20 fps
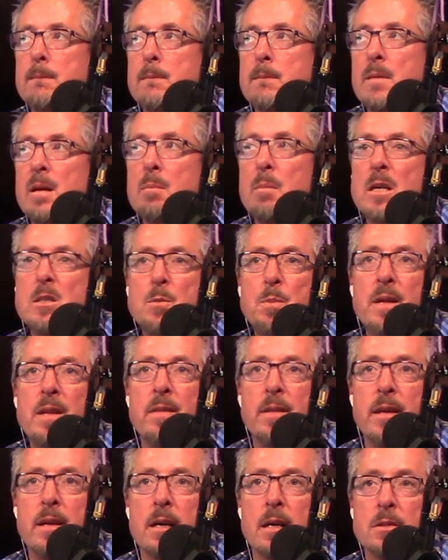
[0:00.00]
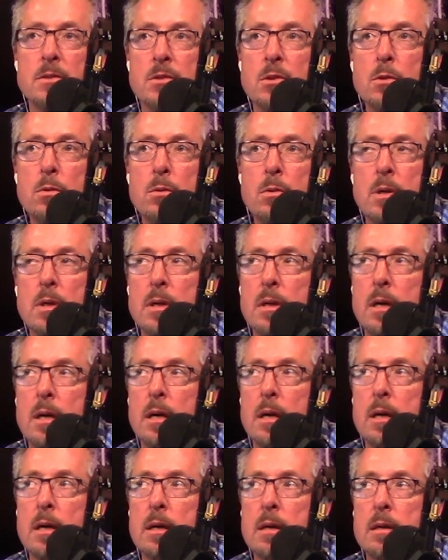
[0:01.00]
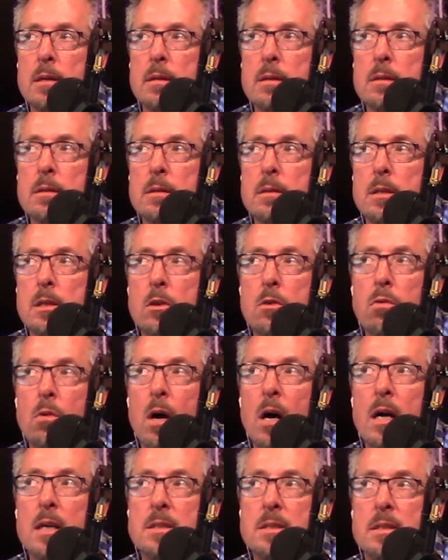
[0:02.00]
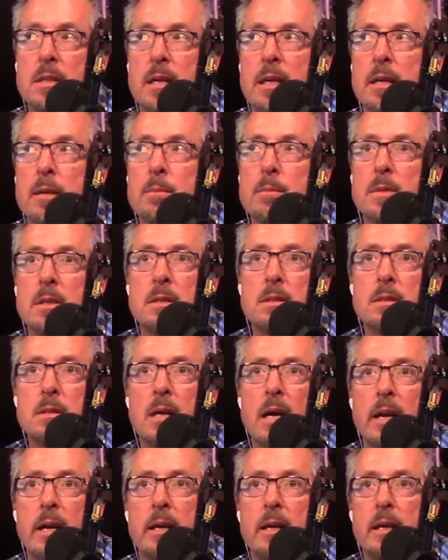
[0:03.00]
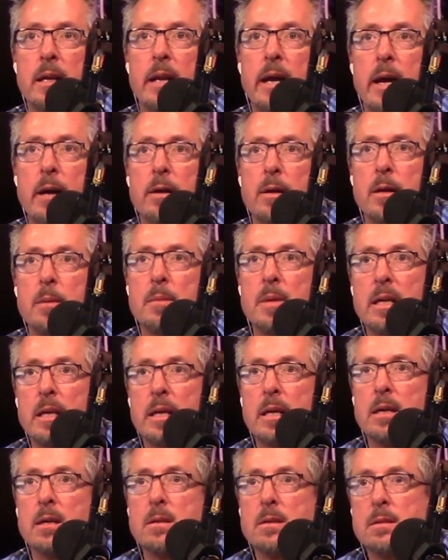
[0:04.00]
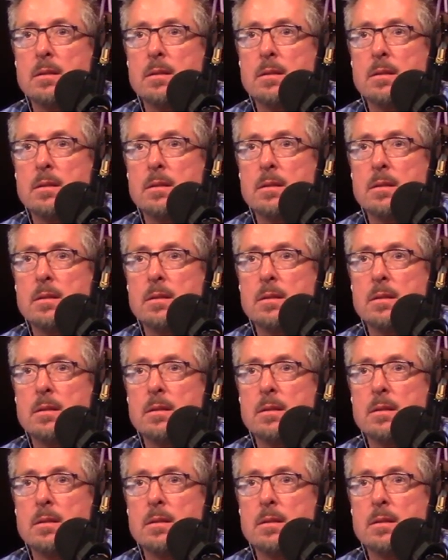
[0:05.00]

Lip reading: It must be the Duke lacrosse team that's got a hit out on me now.